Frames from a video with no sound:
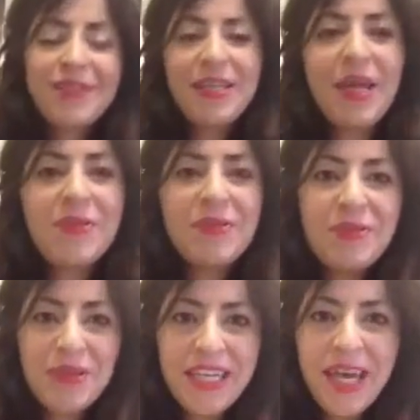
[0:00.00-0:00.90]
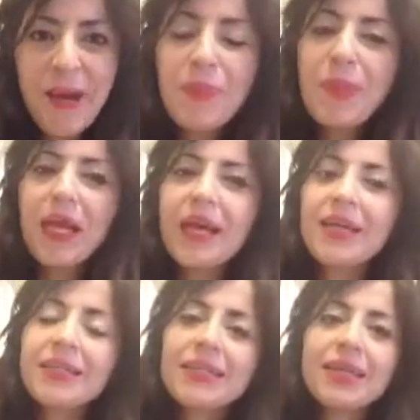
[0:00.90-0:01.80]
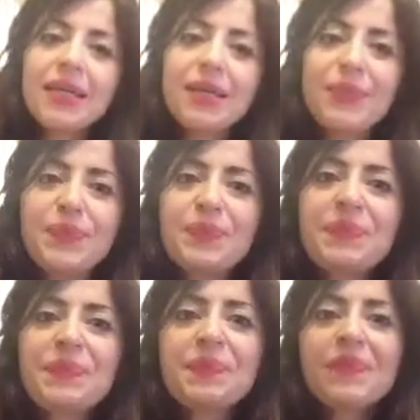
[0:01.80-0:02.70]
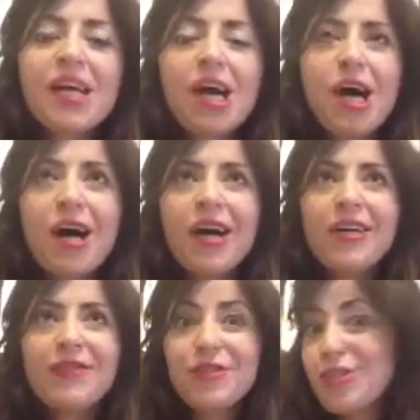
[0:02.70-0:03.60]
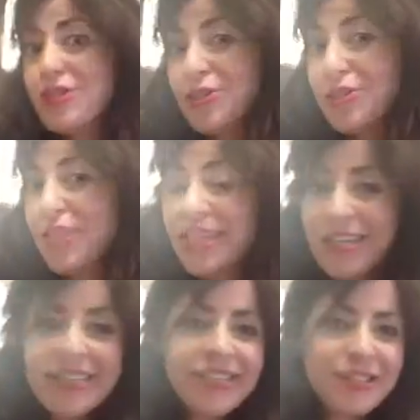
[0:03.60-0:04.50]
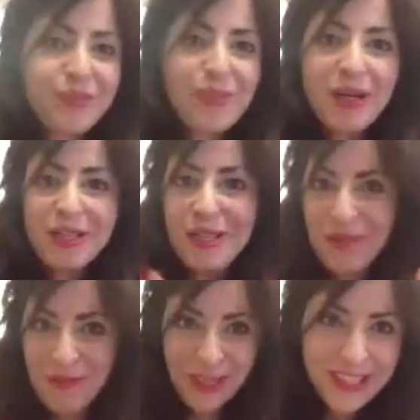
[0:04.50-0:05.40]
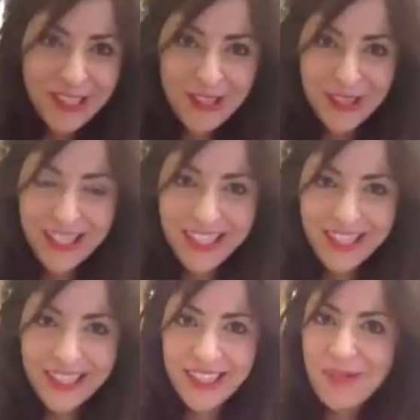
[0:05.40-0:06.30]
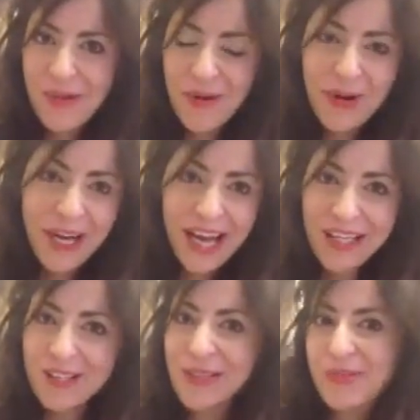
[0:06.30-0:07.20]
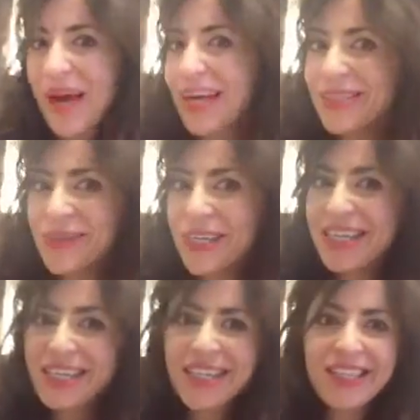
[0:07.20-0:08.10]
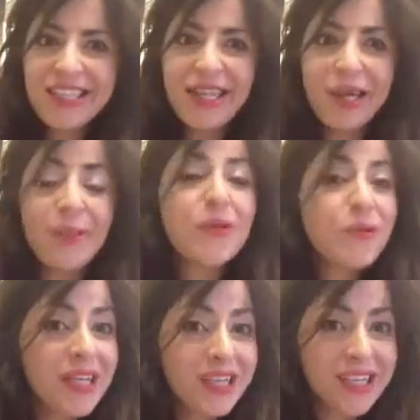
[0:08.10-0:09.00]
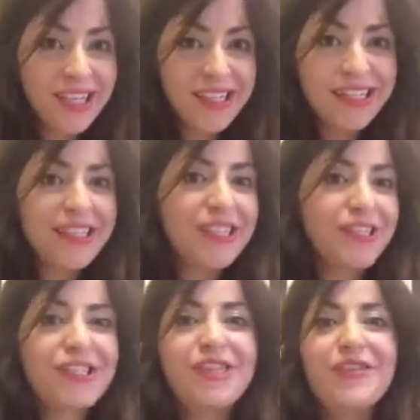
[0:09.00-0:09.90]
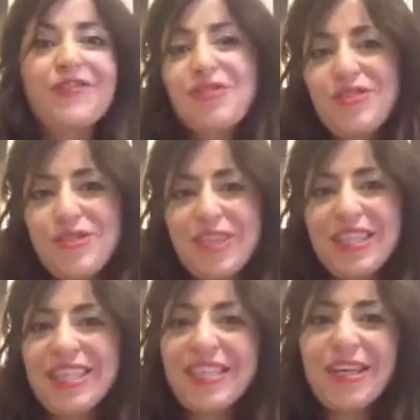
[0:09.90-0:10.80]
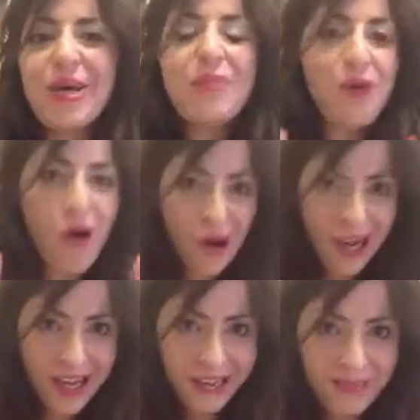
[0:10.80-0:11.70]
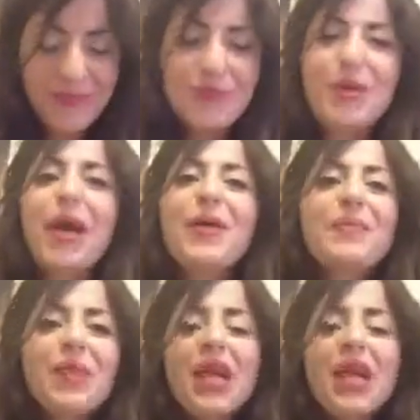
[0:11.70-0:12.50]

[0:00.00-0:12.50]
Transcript: My name is Miriam, and I was a student nurse, but I'm not a student nurse anymore. I actually passed my NCLEX, and I am a real nurse instead of student nurse. I am an RN, okay?